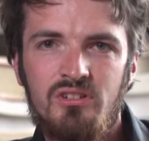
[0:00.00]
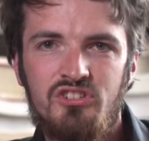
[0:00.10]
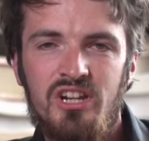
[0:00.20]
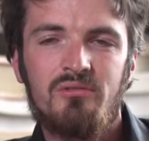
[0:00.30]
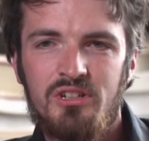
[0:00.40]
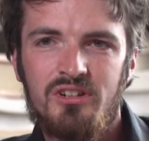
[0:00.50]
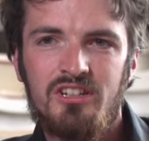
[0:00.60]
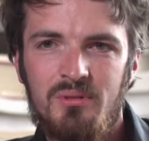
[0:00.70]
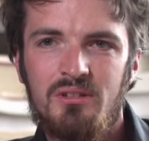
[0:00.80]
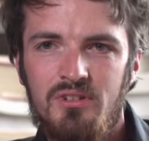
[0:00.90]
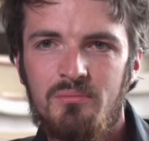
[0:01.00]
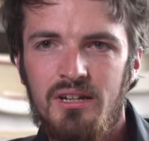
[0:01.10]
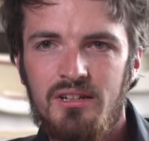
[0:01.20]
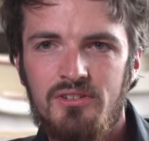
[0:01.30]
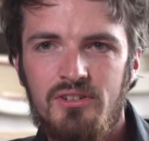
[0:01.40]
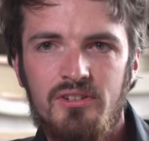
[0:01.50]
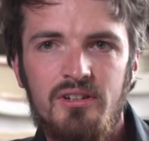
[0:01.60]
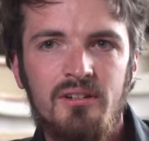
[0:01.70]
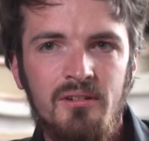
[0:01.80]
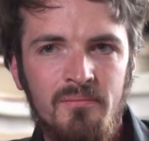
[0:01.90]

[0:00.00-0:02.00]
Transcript: generally trying to make feedback consistent.